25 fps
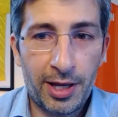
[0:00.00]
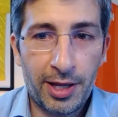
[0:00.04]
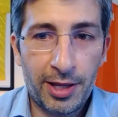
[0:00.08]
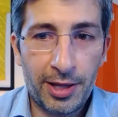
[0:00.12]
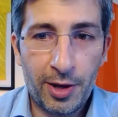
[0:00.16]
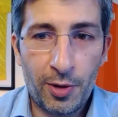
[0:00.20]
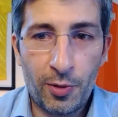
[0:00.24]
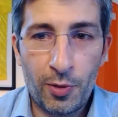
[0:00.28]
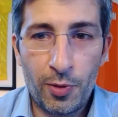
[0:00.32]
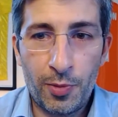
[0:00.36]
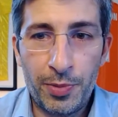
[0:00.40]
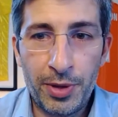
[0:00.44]

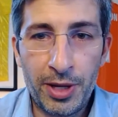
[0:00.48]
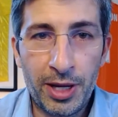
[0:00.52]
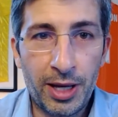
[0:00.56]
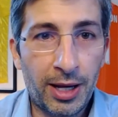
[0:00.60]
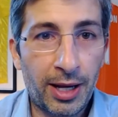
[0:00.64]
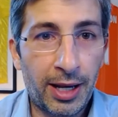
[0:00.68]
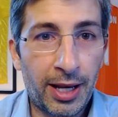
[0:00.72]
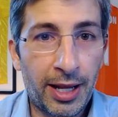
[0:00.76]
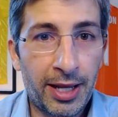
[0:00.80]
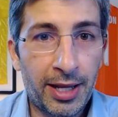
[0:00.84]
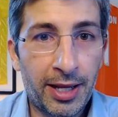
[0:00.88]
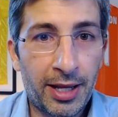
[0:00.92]
There will be a
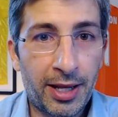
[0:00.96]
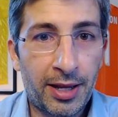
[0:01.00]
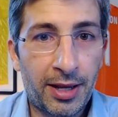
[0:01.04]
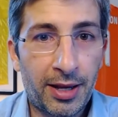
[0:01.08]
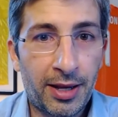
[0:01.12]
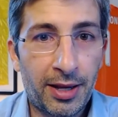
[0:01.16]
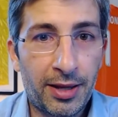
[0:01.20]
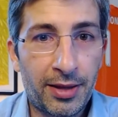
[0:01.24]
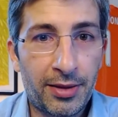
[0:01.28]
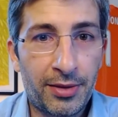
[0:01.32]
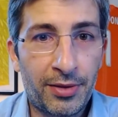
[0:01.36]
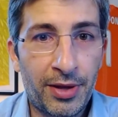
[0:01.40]

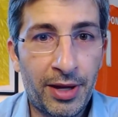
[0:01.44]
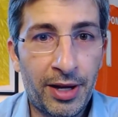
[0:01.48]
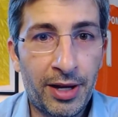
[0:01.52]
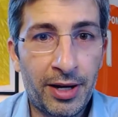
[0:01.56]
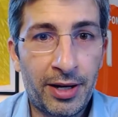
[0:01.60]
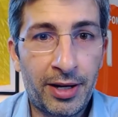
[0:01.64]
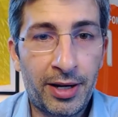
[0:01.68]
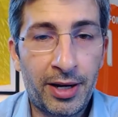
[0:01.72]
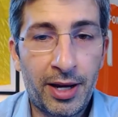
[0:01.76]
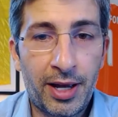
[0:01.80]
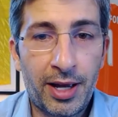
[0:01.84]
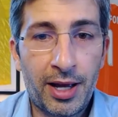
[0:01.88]
link
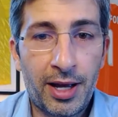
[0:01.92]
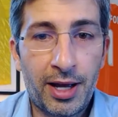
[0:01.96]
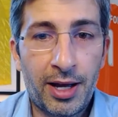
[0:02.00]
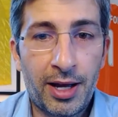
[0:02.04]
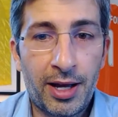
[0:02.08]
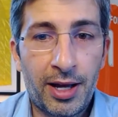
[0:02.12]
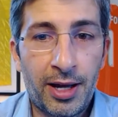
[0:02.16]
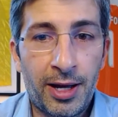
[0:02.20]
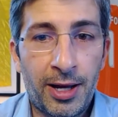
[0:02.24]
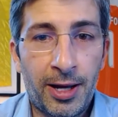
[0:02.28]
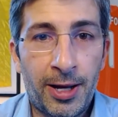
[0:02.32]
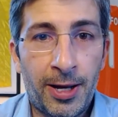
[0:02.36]
there.
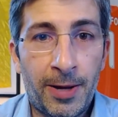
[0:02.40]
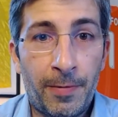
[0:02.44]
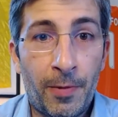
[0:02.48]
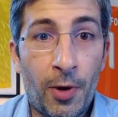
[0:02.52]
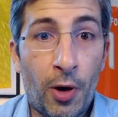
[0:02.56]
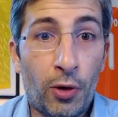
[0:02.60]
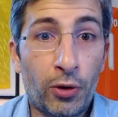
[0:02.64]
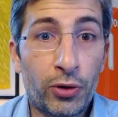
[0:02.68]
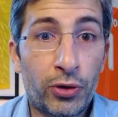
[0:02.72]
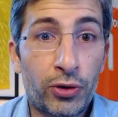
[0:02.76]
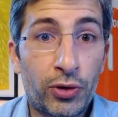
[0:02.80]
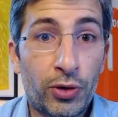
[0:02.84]

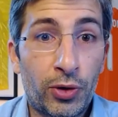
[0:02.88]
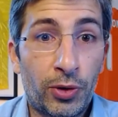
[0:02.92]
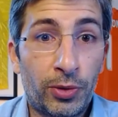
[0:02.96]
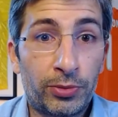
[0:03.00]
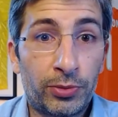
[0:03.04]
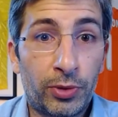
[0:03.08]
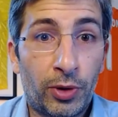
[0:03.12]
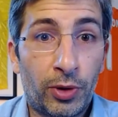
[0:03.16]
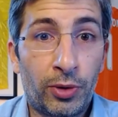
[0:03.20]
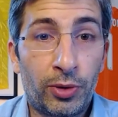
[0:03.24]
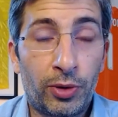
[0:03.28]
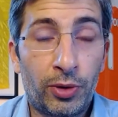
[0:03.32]

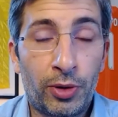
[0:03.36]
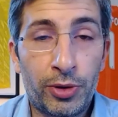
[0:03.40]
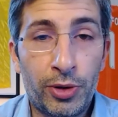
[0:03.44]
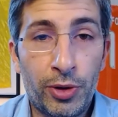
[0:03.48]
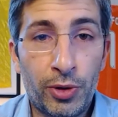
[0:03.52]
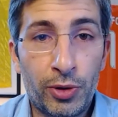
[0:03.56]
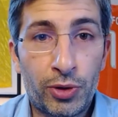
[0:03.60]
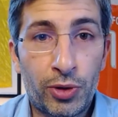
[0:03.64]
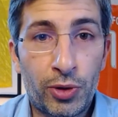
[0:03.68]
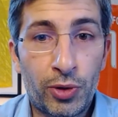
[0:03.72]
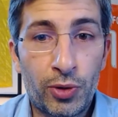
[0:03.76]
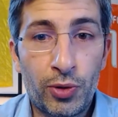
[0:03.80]
Also on
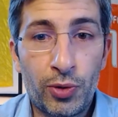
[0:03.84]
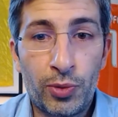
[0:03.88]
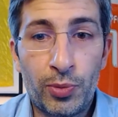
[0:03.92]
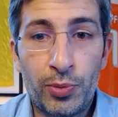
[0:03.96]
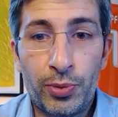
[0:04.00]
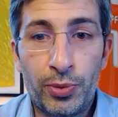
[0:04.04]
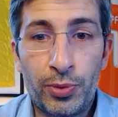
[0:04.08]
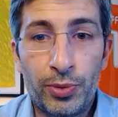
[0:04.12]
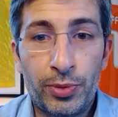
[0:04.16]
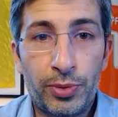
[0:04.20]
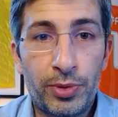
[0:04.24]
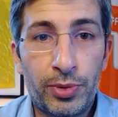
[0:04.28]

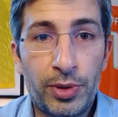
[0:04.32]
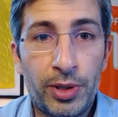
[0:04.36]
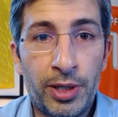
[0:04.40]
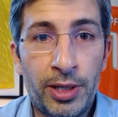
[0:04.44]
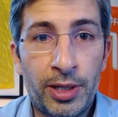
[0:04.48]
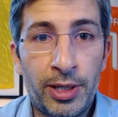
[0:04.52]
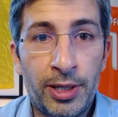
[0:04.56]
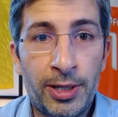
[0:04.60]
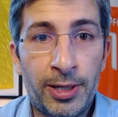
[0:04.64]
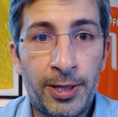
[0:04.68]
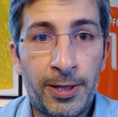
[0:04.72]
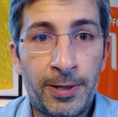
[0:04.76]
YouTube,
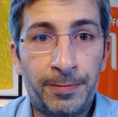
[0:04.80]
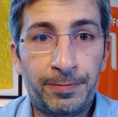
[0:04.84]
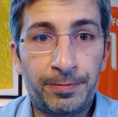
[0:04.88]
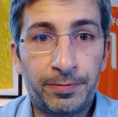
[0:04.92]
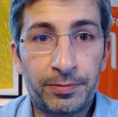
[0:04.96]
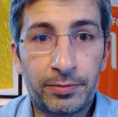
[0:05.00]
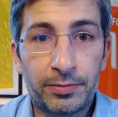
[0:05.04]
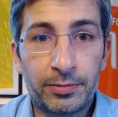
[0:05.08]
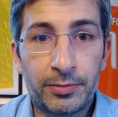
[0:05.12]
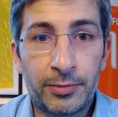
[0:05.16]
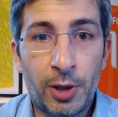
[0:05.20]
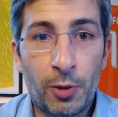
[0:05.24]

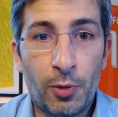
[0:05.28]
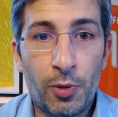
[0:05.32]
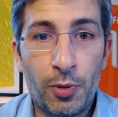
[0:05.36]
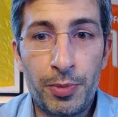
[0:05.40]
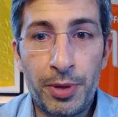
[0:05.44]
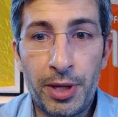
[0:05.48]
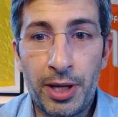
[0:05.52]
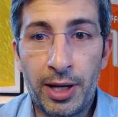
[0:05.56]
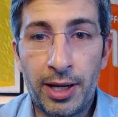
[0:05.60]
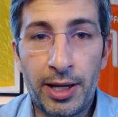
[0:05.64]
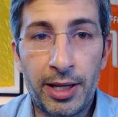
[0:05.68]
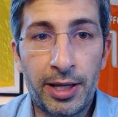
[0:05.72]
there will
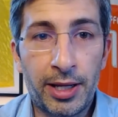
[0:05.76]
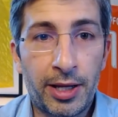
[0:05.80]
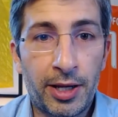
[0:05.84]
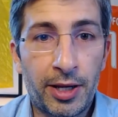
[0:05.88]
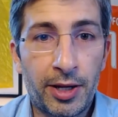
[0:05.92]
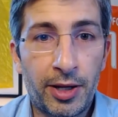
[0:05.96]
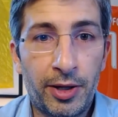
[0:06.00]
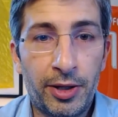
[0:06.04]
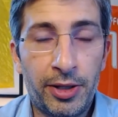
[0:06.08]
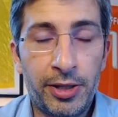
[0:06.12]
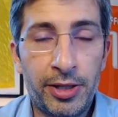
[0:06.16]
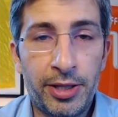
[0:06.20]
be a
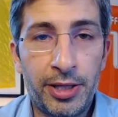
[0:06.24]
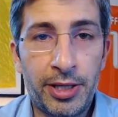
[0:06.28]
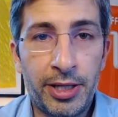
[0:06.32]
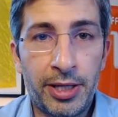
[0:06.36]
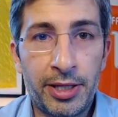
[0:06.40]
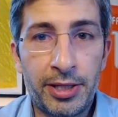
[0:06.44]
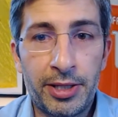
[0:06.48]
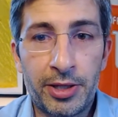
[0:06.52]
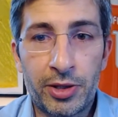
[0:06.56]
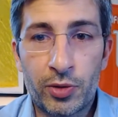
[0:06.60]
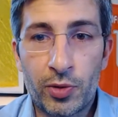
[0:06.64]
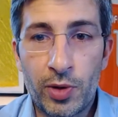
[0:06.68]
link in
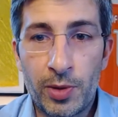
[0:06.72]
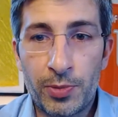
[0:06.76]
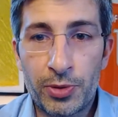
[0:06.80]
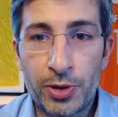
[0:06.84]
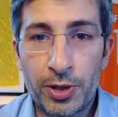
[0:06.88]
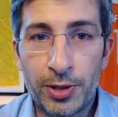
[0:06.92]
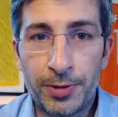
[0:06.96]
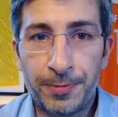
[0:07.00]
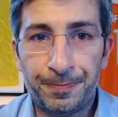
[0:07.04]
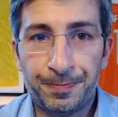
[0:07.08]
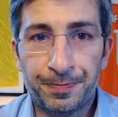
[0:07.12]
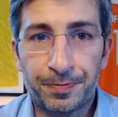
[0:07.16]
the
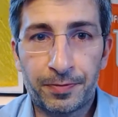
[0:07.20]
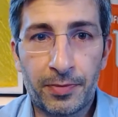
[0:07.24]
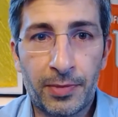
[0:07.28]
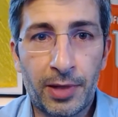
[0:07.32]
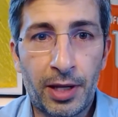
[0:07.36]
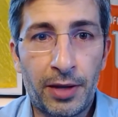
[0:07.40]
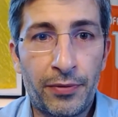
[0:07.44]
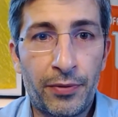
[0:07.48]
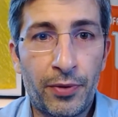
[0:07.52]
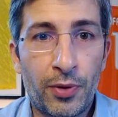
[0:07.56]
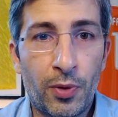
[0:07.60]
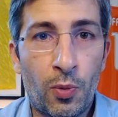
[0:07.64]
description
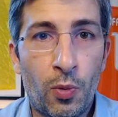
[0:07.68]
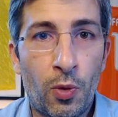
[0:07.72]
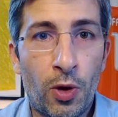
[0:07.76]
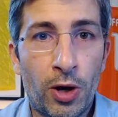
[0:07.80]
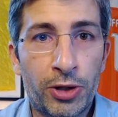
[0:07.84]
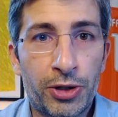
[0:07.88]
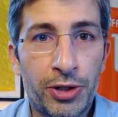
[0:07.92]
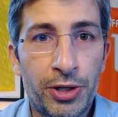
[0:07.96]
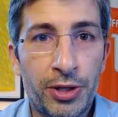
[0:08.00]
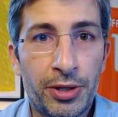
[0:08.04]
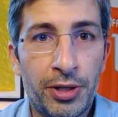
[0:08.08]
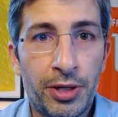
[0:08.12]
if you're
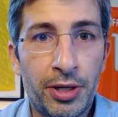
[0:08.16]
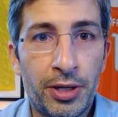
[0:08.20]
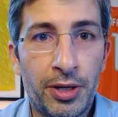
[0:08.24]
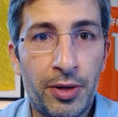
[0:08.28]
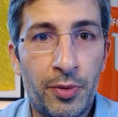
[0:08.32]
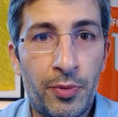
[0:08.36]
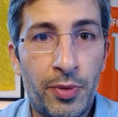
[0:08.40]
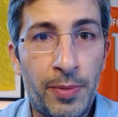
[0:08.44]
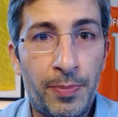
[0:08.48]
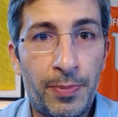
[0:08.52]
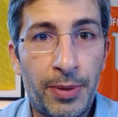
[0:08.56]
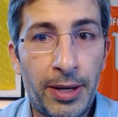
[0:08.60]
watching
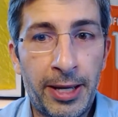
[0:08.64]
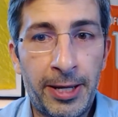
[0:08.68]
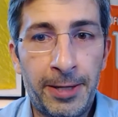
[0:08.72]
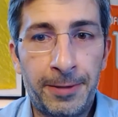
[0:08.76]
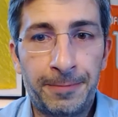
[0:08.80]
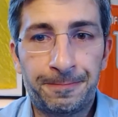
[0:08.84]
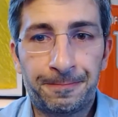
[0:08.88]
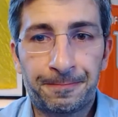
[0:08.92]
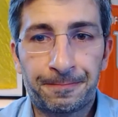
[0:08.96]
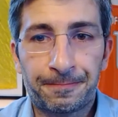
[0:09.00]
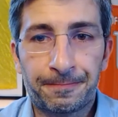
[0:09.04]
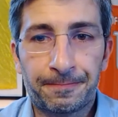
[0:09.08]
the
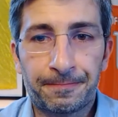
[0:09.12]
replay.